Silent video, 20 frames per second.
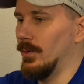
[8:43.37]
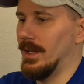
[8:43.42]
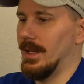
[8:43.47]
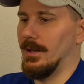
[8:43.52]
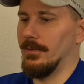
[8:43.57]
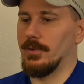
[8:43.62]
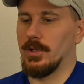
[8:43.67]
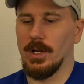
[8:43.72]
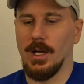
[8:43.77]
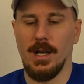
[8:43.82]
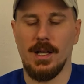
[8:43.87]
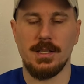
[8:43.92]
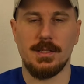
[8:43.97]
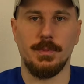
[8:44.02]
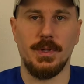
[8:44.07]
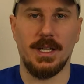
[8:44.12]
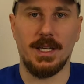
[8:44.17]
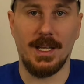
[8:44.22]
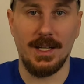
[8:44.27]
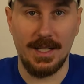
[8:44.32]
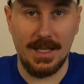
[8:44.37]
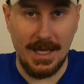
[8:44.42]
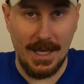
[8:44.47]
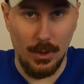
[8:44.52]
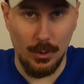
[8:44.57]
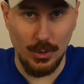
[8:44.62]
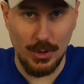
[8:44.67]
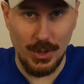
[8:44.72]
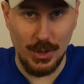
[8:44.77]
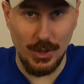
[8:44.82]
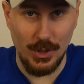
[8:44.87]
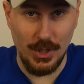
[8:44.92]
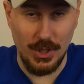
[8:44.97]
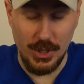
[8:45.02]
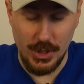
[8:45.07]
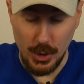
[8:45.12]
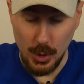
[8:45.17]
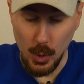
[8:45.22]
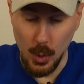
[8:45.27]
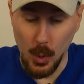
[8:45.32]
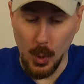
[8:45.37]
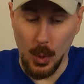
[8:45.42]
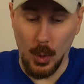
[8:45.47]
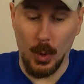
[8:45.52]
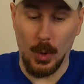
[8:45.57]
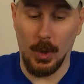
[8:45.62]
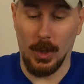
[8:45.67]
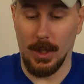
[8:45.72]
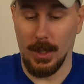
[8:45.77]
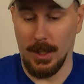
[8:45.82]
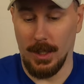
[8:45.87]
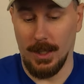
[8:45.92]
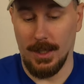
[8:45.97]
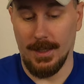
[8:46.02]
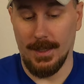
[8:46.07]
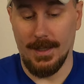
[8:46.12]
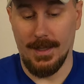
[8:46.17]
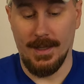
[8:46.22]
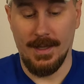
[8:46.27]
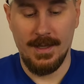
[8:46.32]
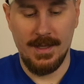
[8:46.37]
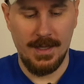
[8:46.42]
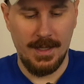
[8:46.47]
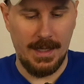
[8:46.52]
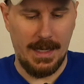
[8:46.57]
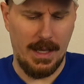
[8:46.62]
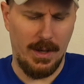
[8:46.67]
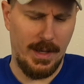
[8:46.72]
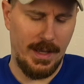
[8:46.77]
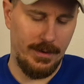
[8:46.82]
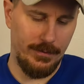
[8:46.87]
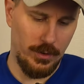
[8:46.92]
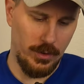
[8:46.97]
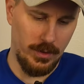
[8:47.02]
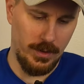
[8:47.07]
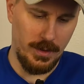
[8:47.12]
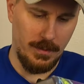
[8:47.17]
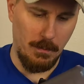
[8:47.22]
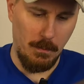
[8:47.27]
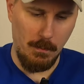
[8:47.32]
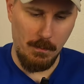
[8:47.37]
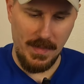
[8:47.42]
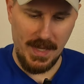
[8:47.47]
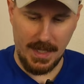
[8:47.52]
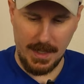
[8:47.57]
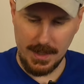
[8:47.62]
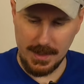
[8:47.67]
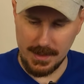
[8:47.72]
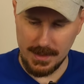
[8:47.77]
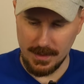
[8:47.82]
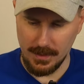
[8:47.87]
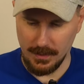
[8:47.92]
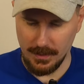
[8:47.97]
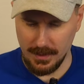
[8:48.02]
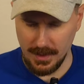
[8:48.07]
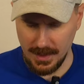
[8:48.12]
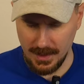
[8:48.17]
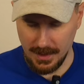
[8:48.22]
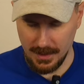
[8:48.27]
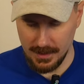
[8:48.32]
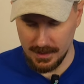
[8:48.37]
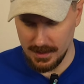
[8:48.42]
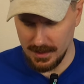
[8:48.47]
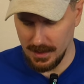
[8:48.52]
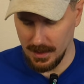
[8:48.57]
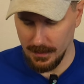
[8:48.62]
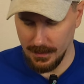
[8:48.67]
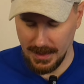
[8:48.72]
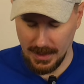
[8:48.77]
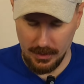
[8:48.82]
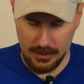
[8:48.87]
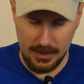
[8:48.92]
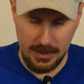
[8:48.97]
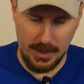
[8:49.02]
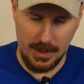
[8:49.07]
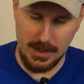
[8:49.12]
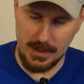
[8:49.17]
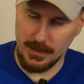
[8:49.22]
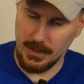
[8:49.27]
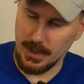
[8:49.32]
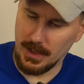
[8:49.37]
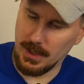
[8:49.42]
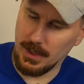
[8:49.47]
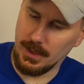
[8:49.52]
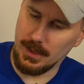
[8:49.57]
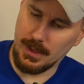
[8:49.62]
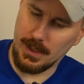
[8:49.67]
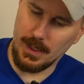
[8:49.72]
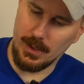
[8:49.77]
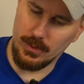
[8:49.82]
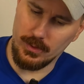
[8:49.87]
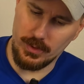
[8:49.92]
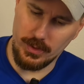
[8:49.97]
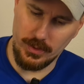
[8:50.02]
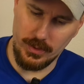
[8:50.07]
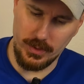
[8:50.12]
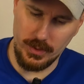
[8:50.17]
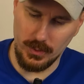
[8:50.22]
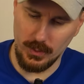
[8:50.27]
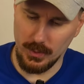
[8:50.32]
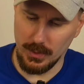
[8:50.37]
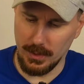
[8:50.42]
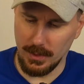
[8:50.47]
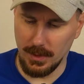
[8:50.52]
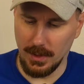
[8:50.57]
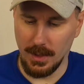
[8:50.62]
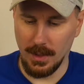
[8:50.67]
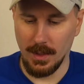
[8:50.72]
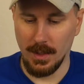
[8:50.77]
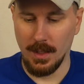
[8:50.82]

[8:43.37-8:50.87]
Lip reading: we have Cosmic Encounter Duel. Now, I've heard mixed things about Cosmic Encounter Duel.